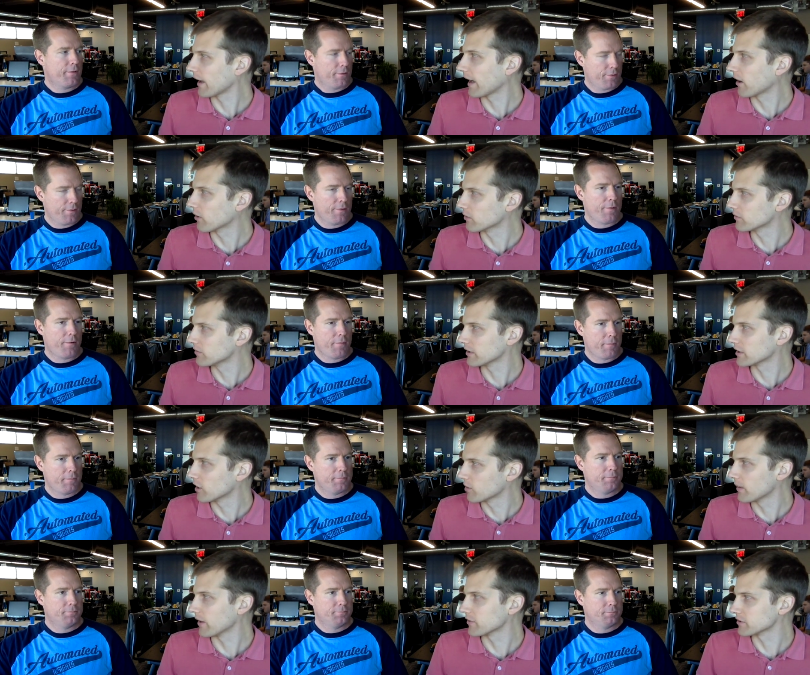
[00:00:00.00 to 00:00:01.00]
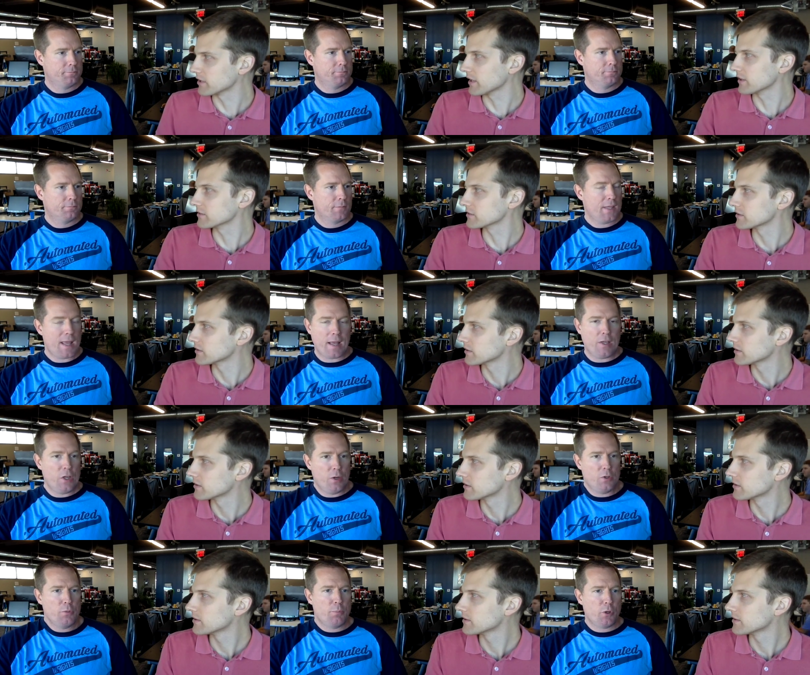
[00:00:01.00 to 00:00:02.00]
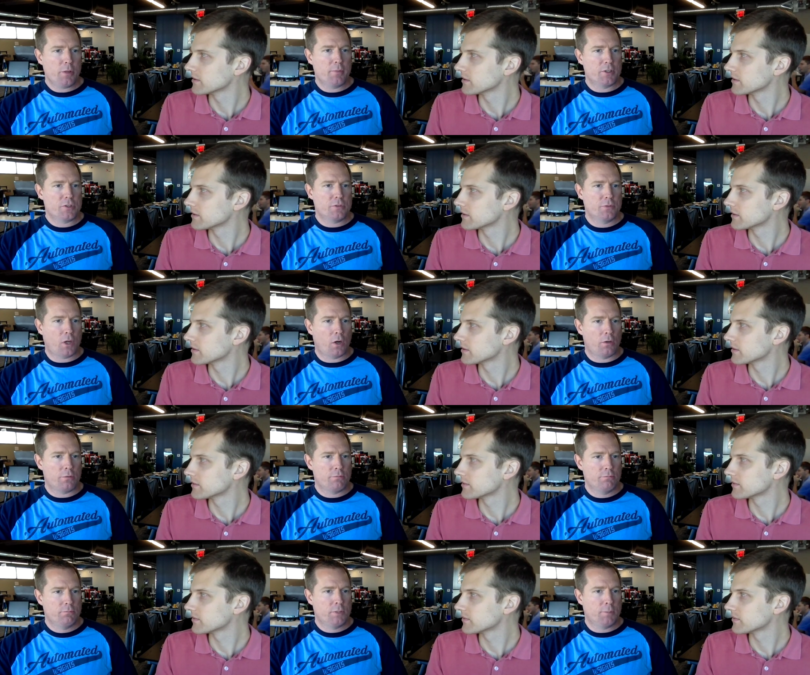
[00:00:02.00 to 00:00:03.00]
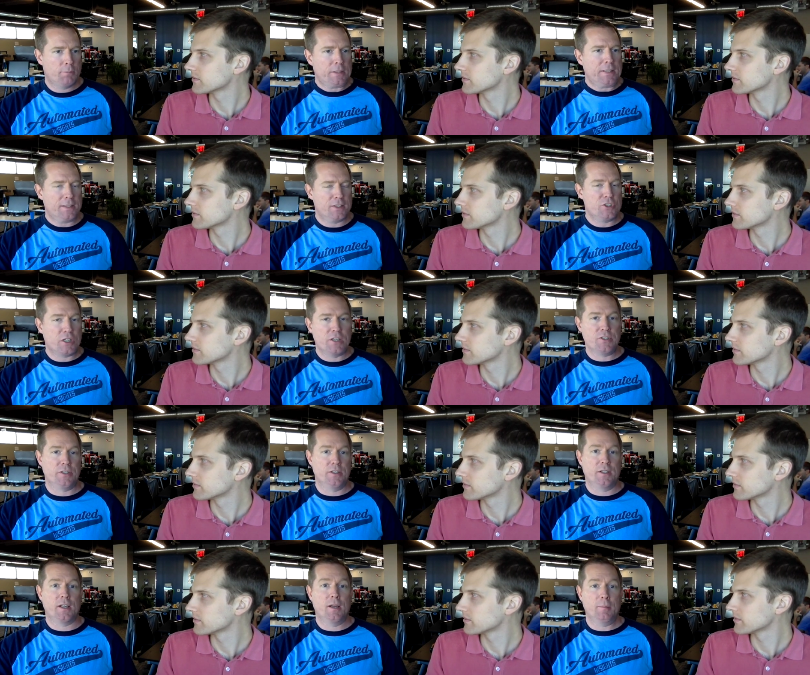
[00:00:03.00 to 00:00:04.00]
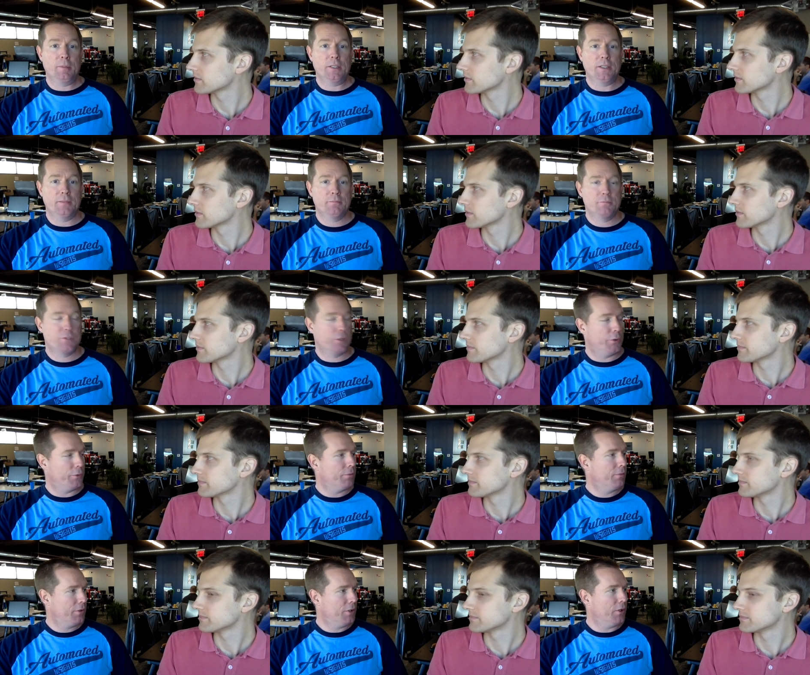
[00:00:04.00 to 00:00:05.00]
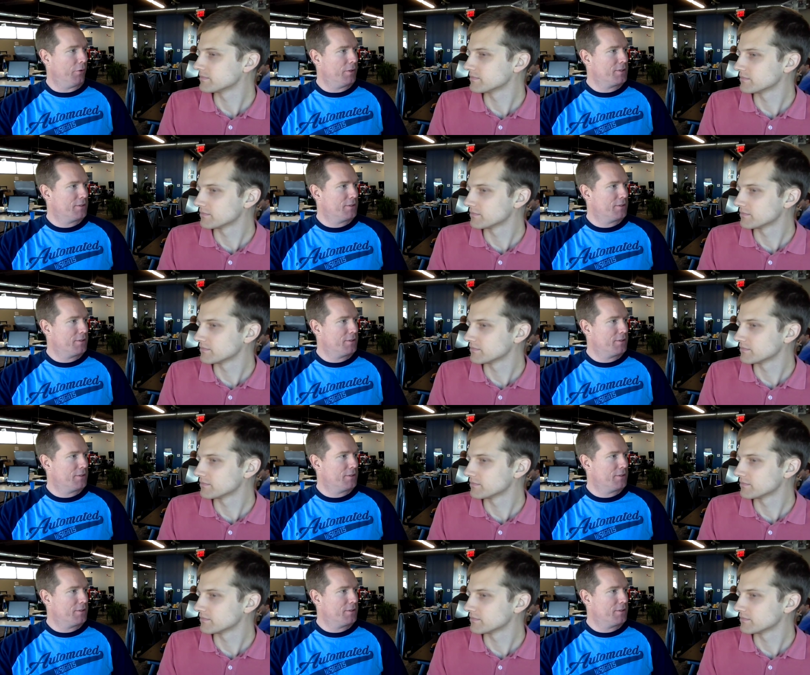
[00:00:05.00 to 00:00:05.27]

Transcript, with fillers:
Speaker 1: how they go about their days.
Speaker 2: Yeah, you, you pretty much are completely changing the company. So, you know, it's,